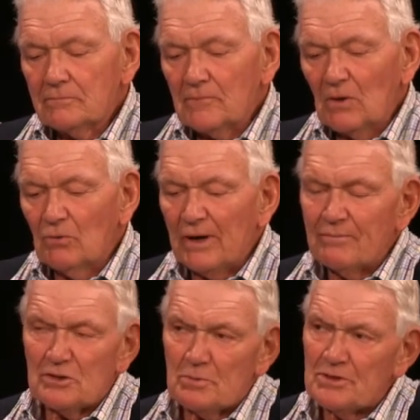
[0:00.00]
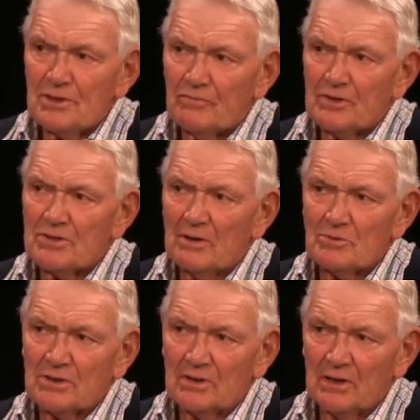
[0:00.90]
we have a specific
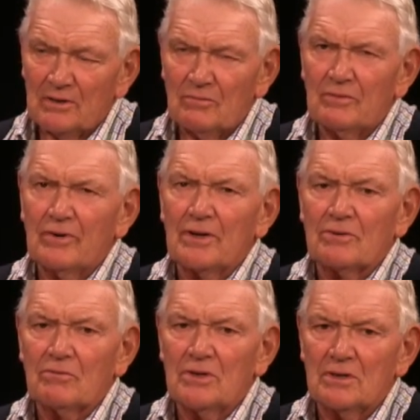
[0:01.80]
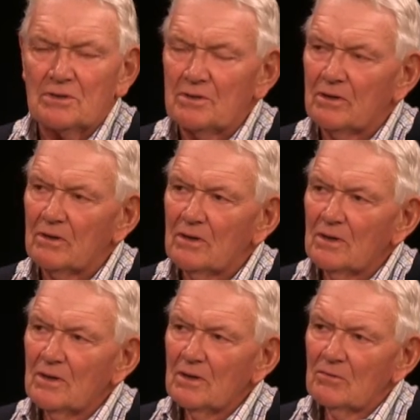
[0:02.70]
subject, and I think we've got 3 this year.
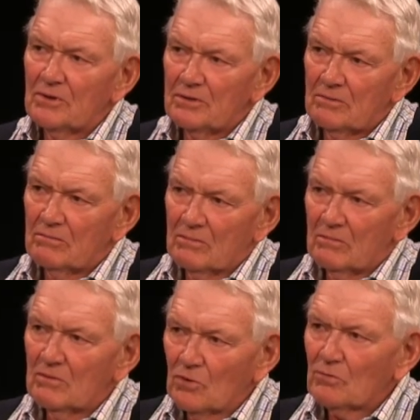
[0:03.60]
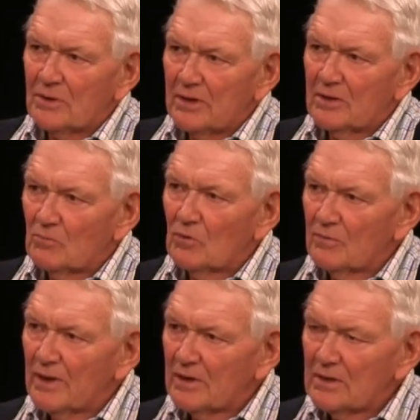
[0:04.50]
We rotate them
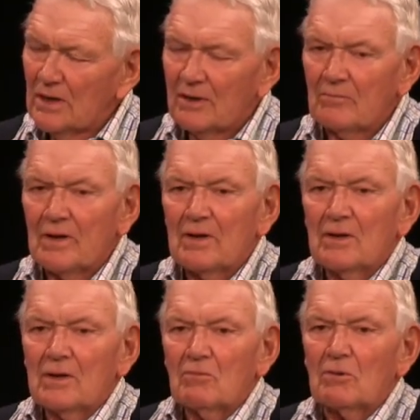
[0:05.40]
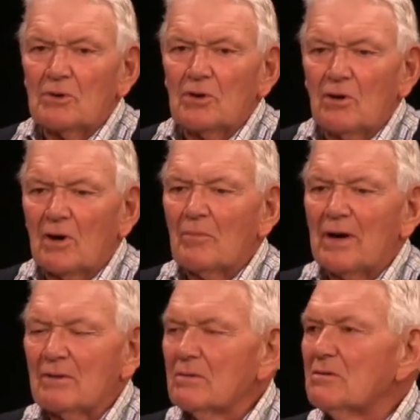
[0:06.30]
over that time, where we talk
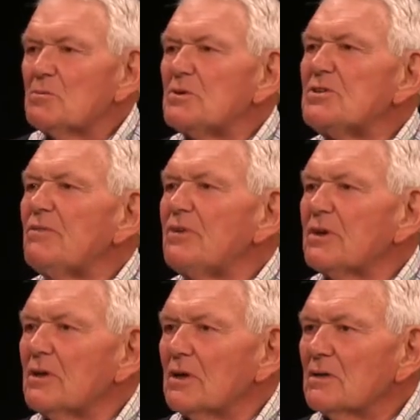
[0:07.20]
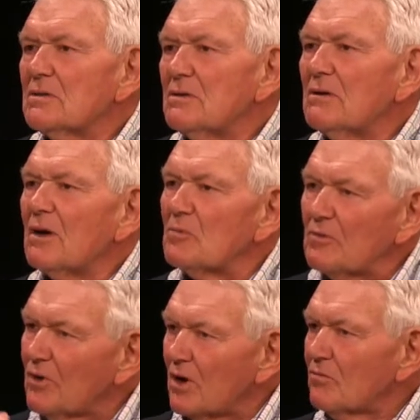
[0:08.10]
about specific things, and I'm
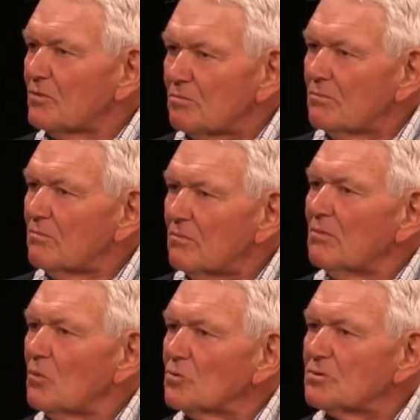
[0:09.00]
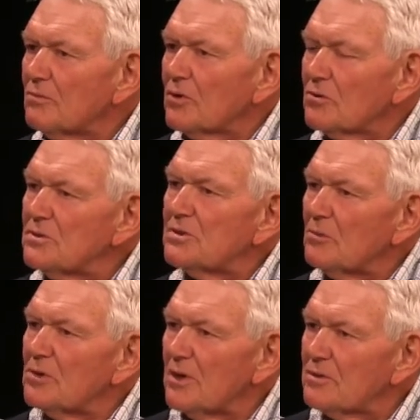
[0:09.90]
involved with most of those, and
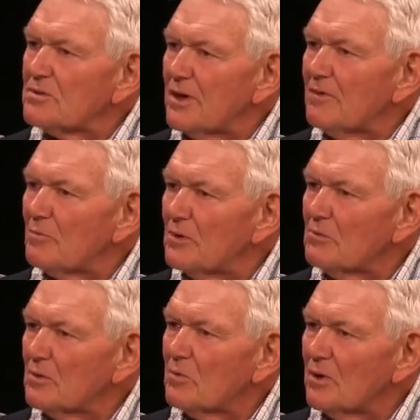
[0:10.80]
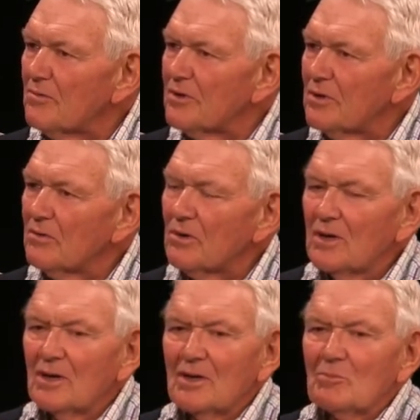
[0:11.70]
some of the other staff people are part of it too.
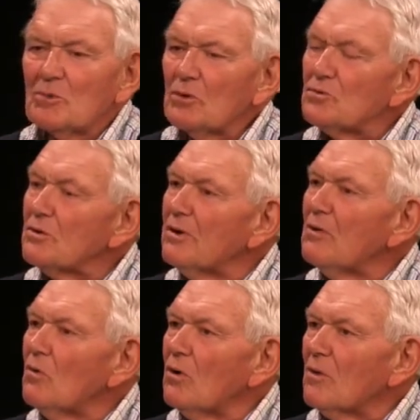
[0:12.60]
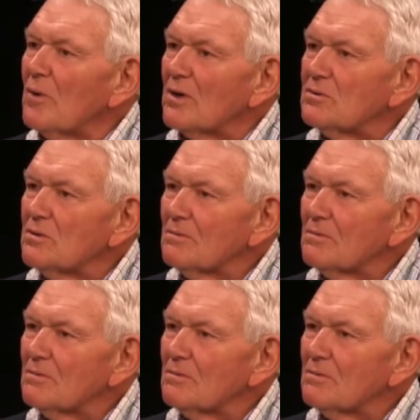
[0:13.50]
But those are great walkabouts.